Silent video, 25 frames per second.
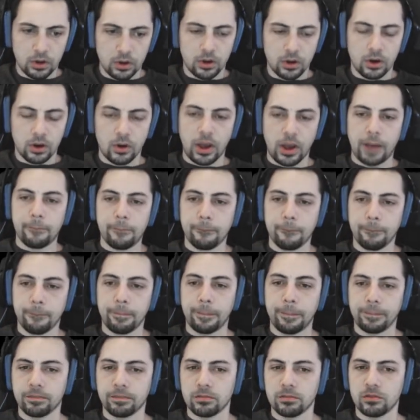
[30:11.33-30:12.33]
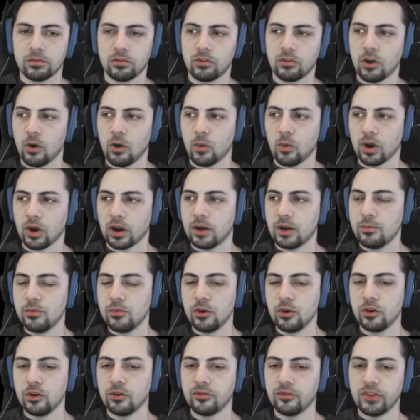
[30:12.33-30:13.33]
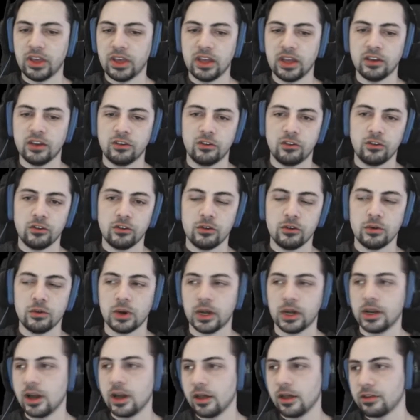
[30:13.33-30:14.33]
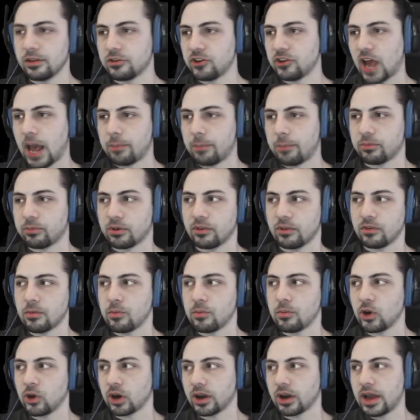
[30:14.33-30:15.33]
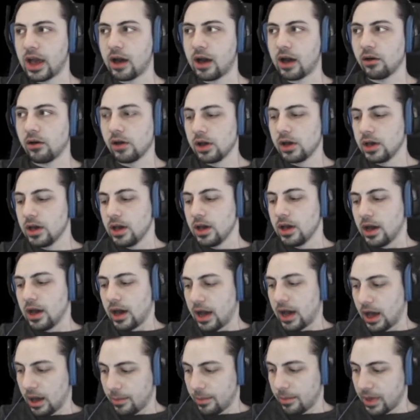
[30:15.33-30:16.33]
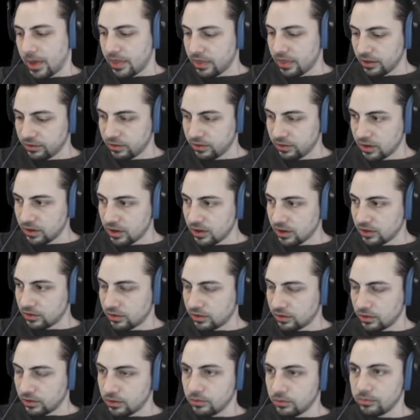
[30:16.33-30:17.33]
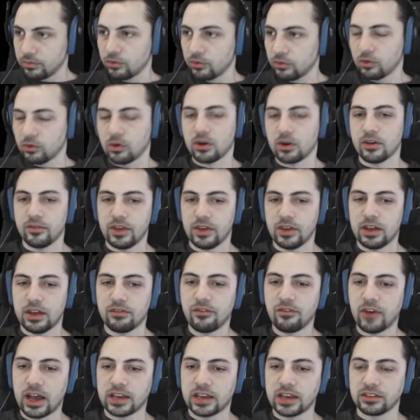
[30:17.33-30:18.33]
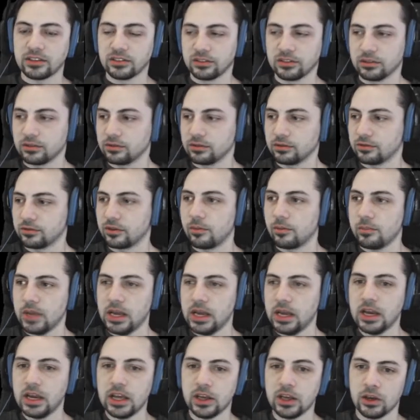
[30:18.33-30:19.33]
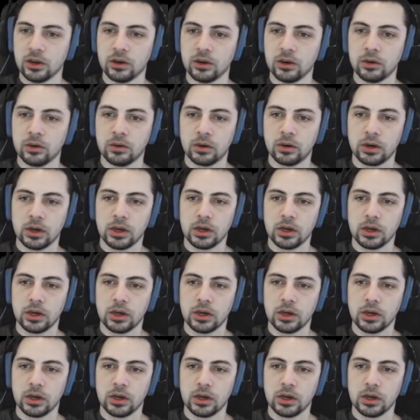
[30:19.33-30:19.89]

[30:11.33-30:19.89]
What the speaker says: Okay, so we're going to move into another chapter of the book now. And this is sort of advice from me to you